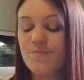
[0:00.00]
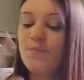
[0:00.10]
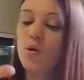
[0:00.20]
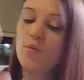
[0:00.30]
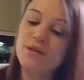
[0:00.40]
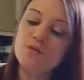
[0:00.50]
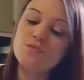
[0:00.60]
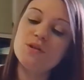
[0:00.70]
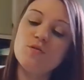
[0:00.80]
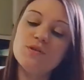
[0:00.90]
But when you
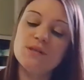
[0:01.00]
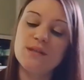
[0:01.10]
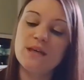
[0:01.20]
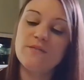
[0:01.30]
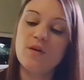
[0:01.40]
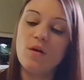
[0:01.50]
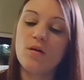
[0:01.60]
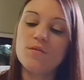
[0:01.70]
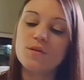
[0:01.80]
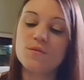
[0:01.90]
don't give
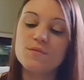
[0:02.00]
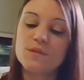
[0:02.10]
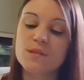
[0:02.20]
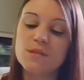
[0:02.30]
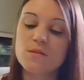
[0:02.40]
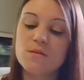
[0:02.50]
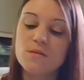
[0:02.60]
all those